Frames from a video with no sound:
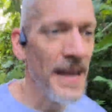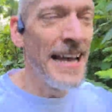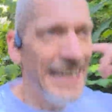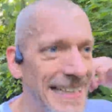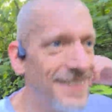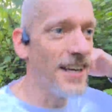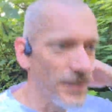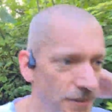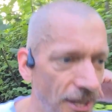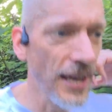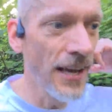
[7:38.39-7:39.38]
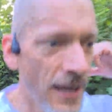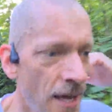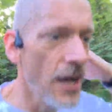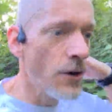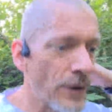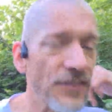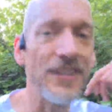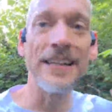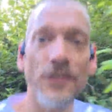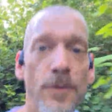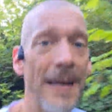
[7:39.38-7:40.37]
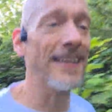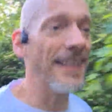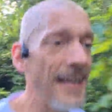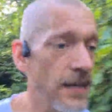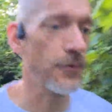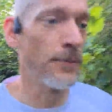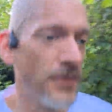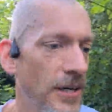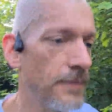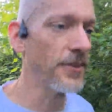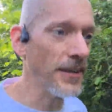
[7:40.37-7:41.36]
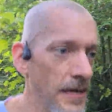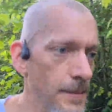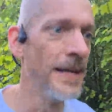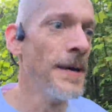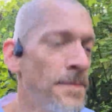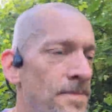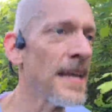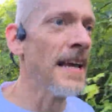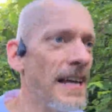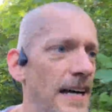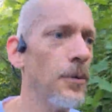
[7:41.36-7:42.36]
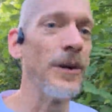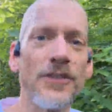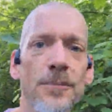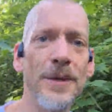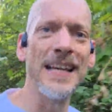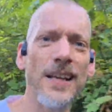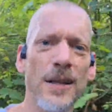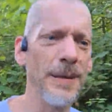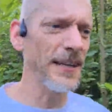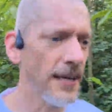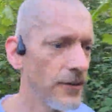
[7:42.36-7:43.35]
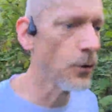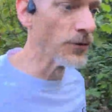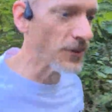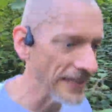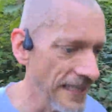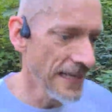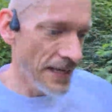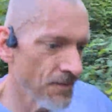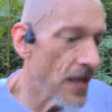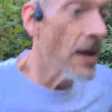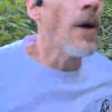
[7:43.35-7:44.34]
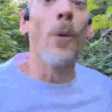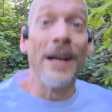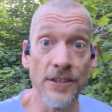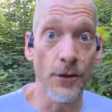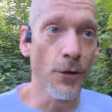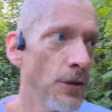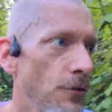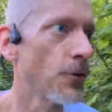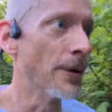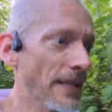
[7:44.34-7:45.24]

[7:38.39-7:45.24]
it does rest against the back of the neck from time to time, which can be a little bit daunting when you're not used to it.